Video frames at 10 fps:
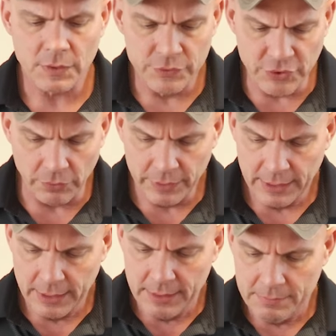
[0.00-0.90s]
So
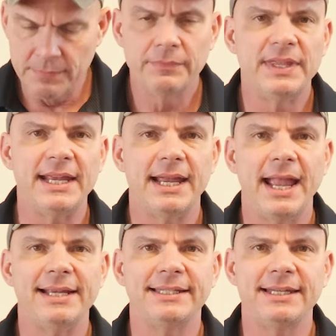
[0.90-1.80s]
the
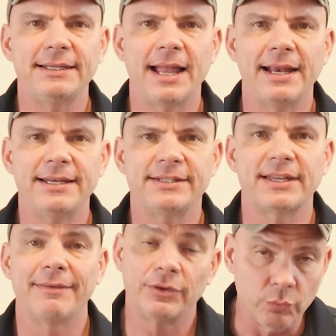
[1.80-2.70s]

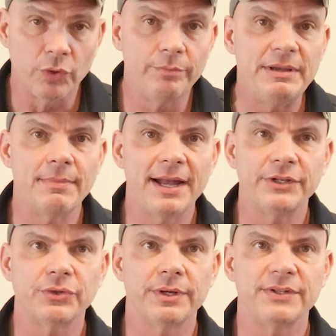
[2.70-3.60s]
1897 will be my
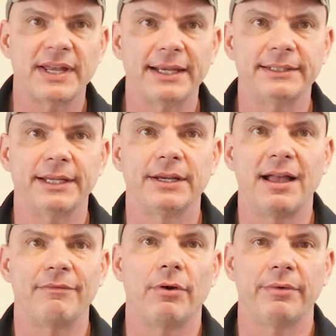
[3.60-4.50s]
choice. I can tell you
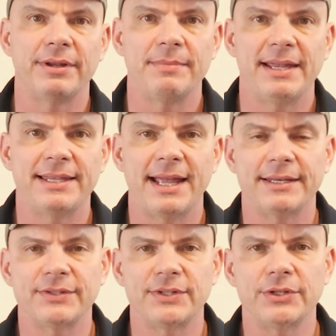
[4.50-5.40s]
I've already made that
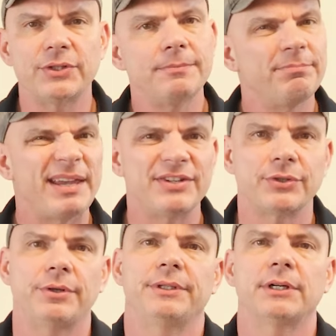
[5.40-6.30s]
decision
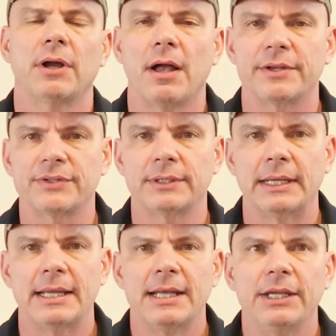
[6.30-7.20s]
based on the cost.
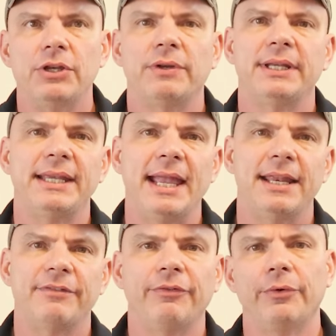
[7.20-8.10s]
You can get
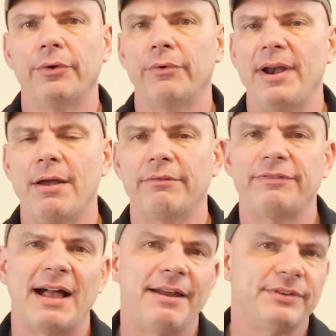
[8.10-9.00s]
it for around
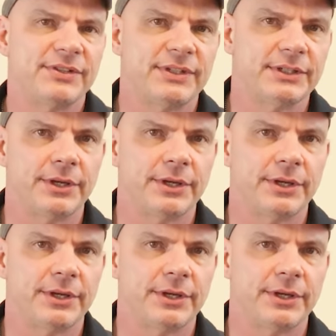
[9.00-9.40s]
five to six